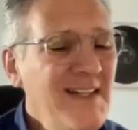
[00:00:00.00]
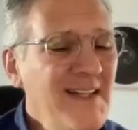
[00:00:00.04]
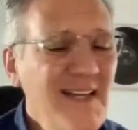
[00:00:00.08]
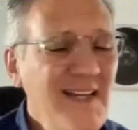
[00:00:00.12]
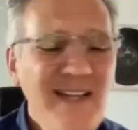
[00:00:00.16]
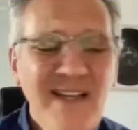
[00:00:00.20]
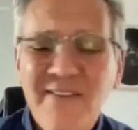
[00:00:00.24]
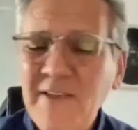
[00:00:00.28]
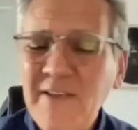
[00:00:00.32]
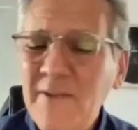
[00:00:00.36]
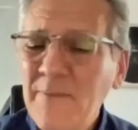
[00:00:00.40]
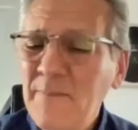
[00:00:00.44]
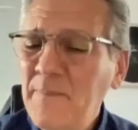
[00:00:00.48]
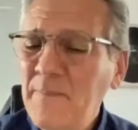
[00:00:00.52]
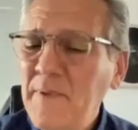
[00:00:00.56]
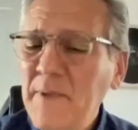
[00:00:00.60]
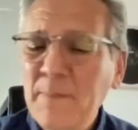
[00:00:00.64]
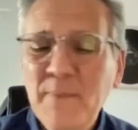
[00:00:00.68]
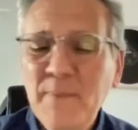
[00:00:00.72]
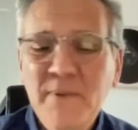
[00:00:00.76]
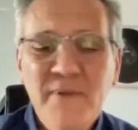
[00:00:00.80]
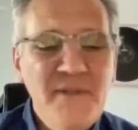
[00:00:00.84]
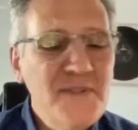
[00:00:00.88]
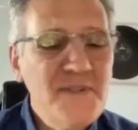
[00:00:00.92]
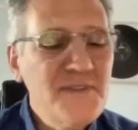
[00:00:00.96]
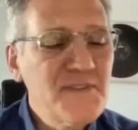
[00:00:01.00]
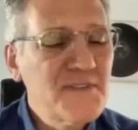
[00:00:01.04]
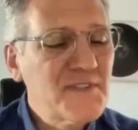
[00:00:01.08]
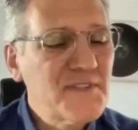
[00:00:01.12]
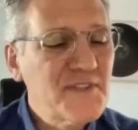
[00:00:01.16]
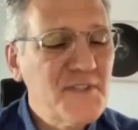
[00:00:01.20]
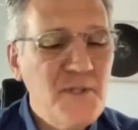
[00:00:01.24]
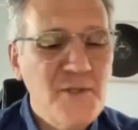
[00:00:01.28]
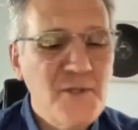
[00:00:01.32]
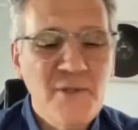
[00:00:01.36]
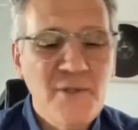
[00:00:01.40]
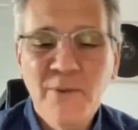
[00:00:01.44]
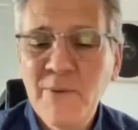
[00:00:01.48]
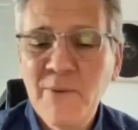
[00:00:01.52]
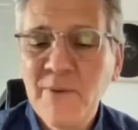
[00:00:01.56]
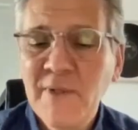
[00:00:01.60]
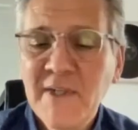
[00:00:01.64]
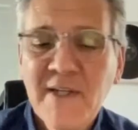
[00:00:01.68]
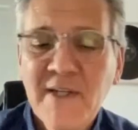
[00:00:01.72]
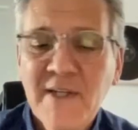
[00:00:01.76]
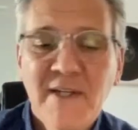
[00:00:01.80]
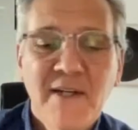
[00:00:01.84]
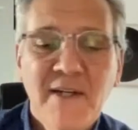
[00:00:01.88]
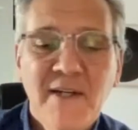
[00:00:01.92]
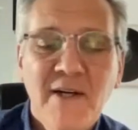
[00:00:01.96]
and the people are so
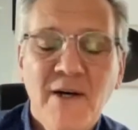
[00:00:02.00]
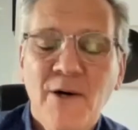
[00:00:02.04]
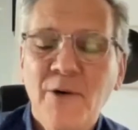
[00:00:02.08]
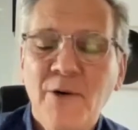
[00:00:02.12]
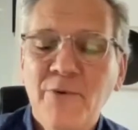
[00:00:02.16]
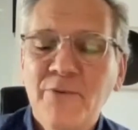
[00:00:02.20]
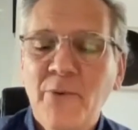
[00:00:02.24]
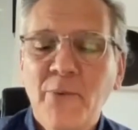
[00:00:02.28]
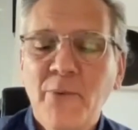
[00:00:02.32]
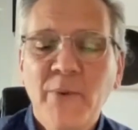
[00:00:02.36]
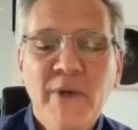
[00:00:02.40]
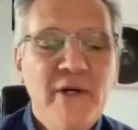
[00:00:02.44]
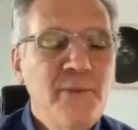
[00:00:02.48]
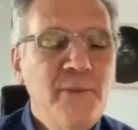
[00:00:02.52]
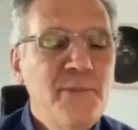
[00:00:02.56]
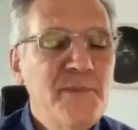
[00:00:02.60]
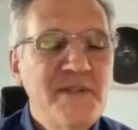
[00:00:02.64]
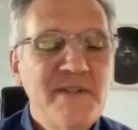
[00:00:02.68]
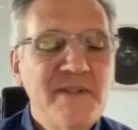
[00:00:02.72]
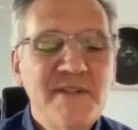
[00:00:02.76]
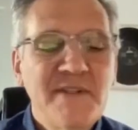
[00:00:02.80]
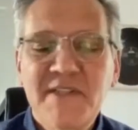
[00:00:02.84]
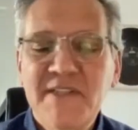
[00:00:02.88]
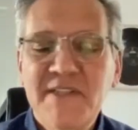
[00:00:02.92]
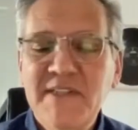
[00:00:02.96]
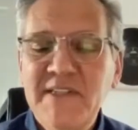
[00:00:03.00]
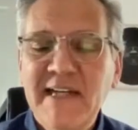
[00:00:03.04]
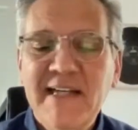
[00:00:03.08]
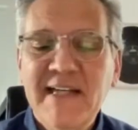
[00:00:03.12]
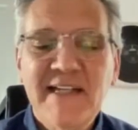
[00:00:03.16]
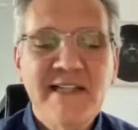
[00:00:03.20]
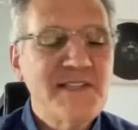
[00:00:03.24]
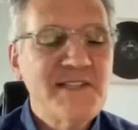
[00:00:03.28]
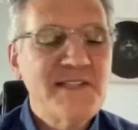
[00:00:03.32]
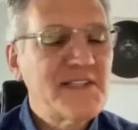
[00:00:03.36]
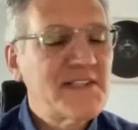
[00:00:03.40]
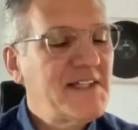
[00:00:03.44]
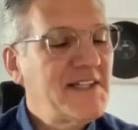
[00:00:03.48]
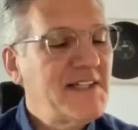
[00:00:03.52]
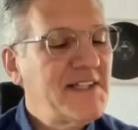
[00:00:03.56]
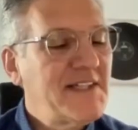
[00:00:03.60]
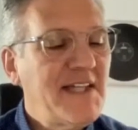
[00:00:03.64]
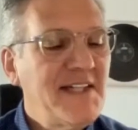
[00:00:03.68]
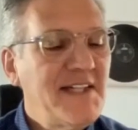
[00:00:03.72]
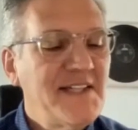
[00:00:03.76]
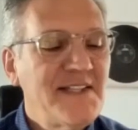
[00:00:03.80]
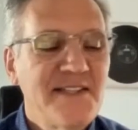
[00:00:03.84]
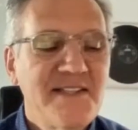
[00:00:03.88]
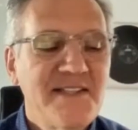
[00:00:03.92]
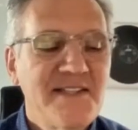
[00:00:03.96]
overwhelmingly nice,
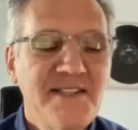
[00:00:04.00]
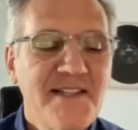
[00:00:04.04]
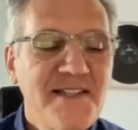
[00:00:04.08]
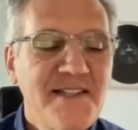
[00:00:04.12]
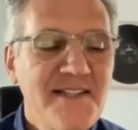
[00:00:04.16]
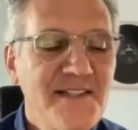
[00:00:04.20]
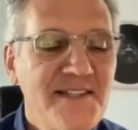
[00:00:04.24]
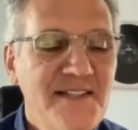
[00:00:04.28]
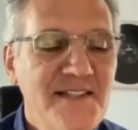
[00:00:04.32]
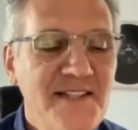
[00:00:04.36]
and